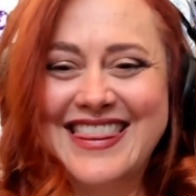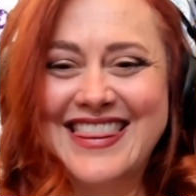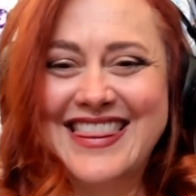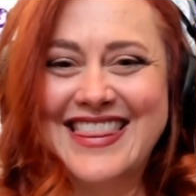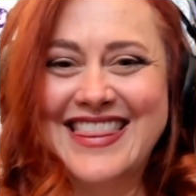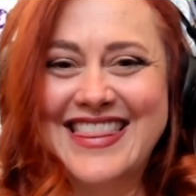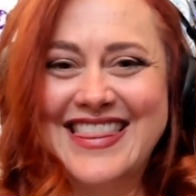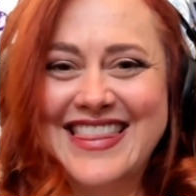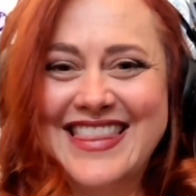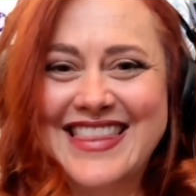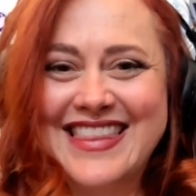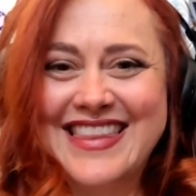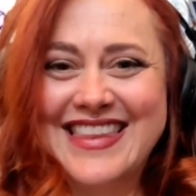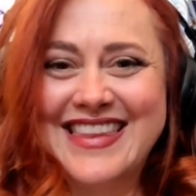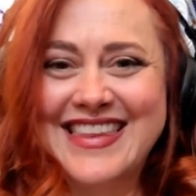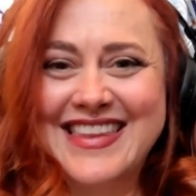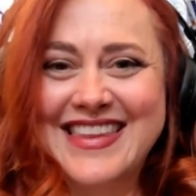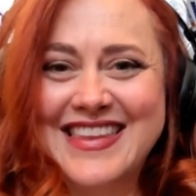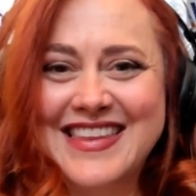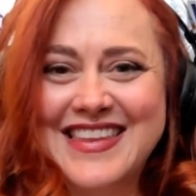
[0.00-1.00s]

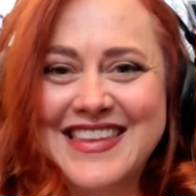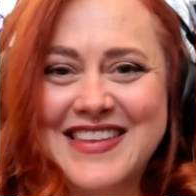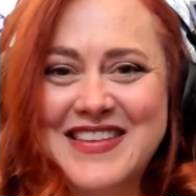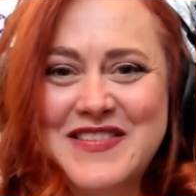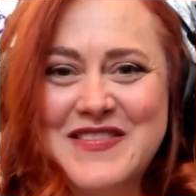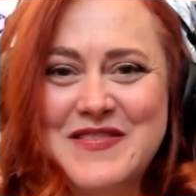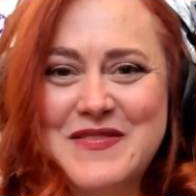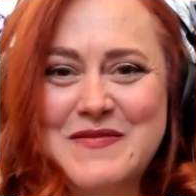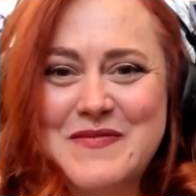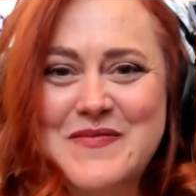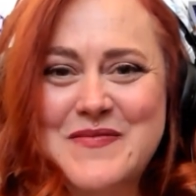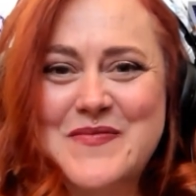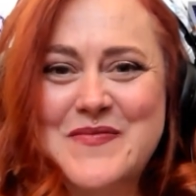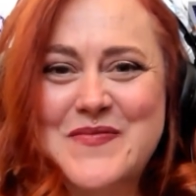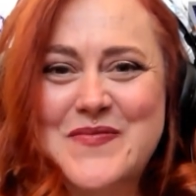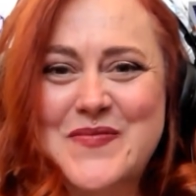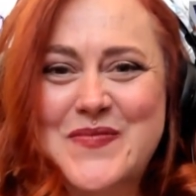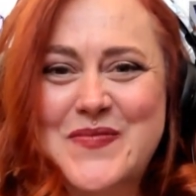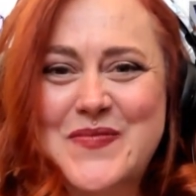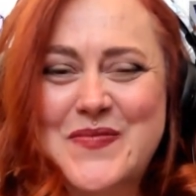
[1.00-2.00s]

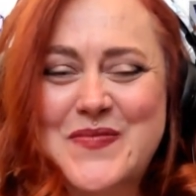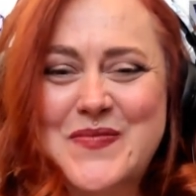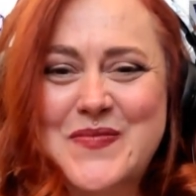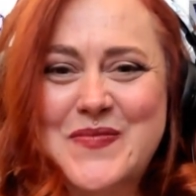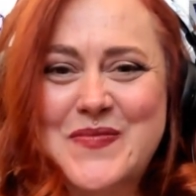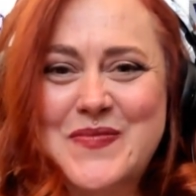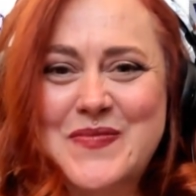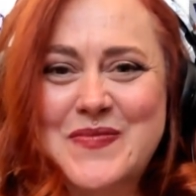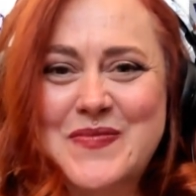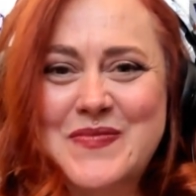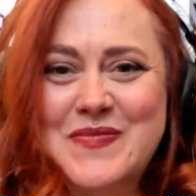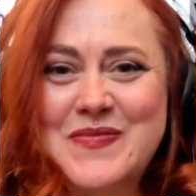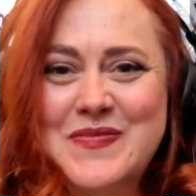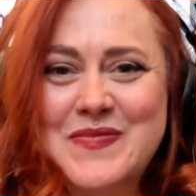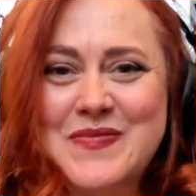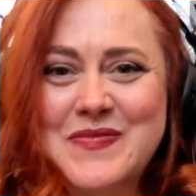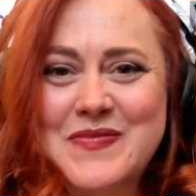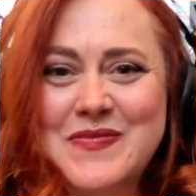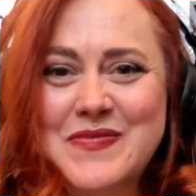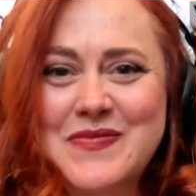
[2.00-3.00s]

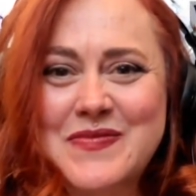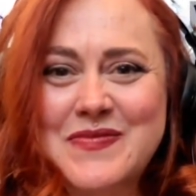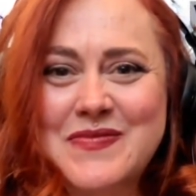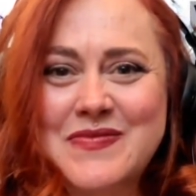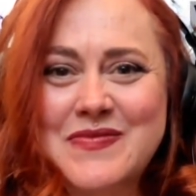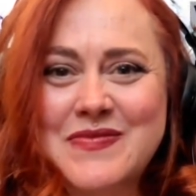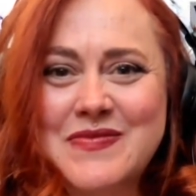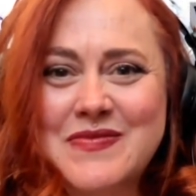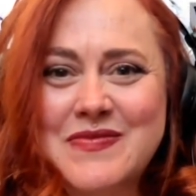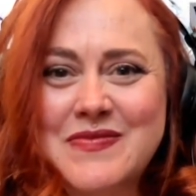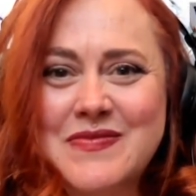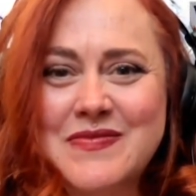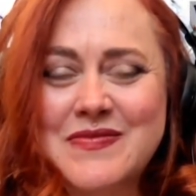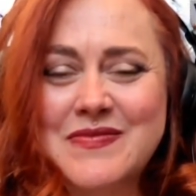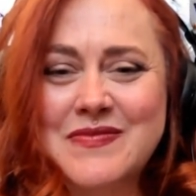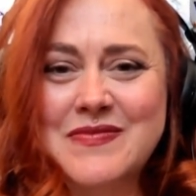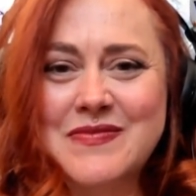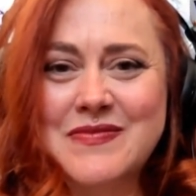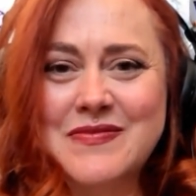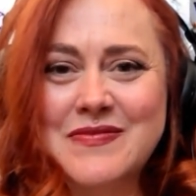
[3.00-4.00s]

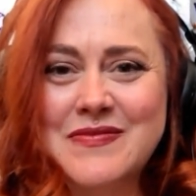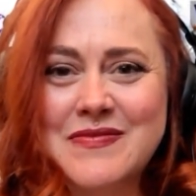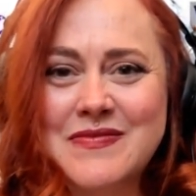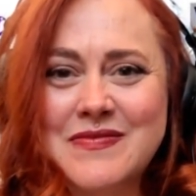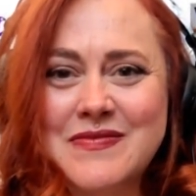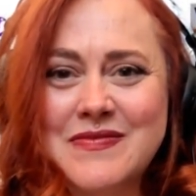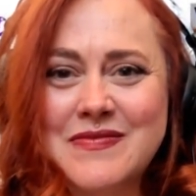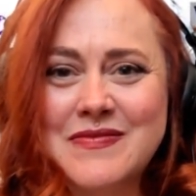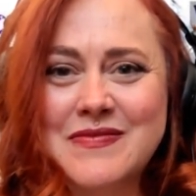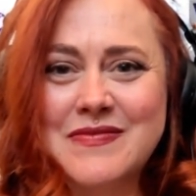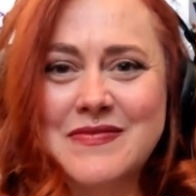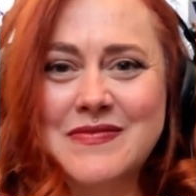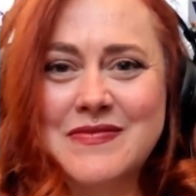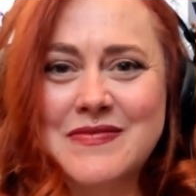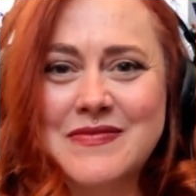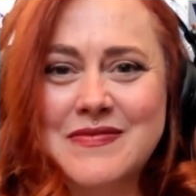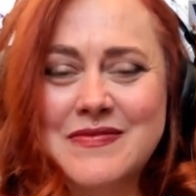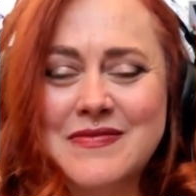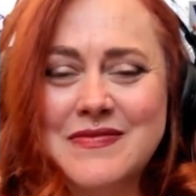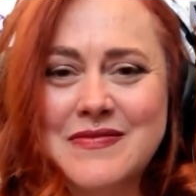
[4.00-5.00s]

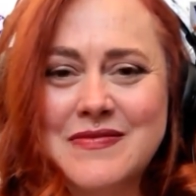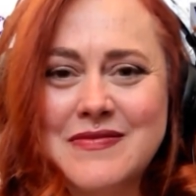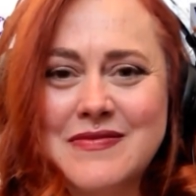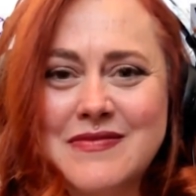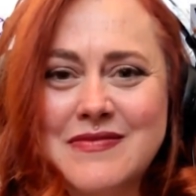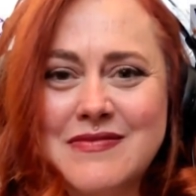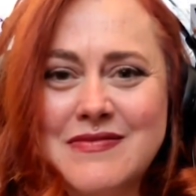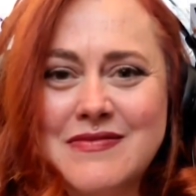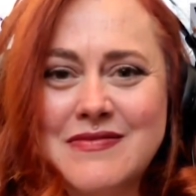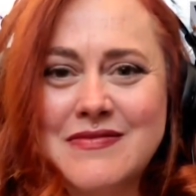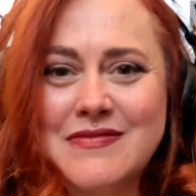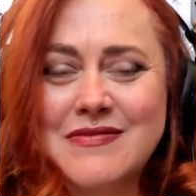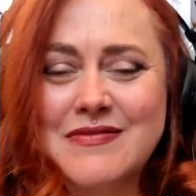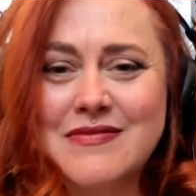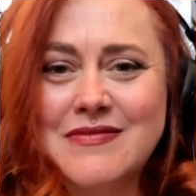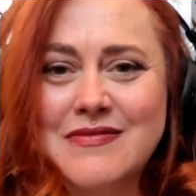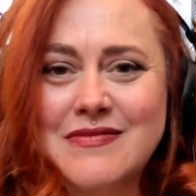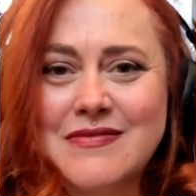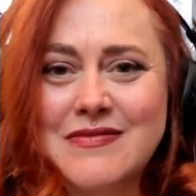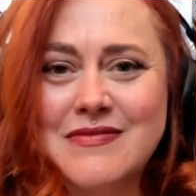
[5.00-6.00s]

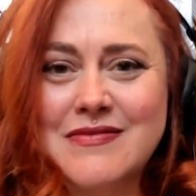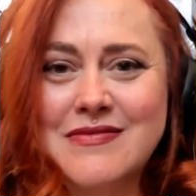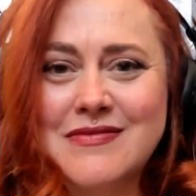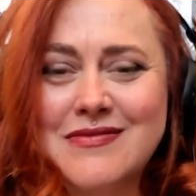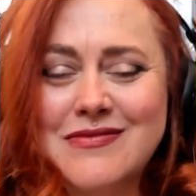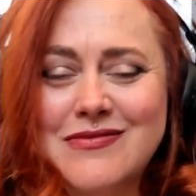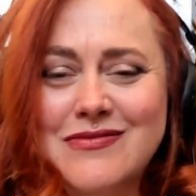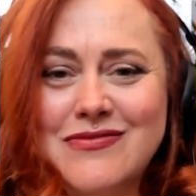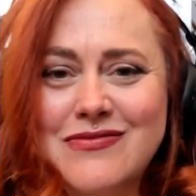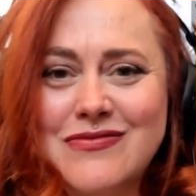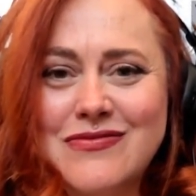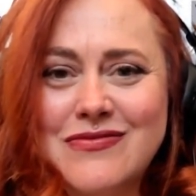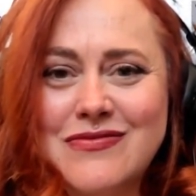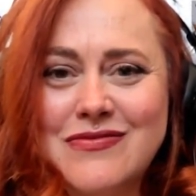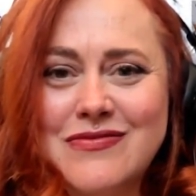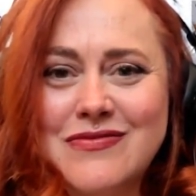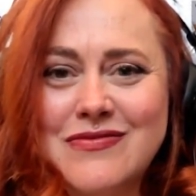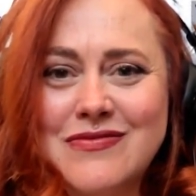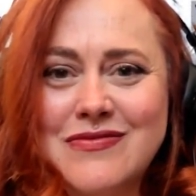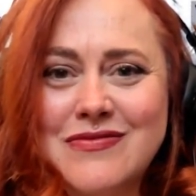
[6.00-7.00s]

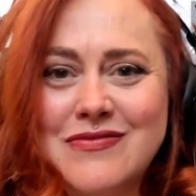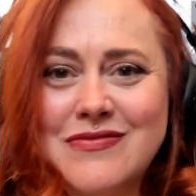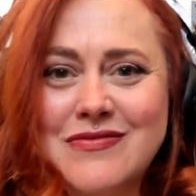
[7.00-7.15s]
[no speech]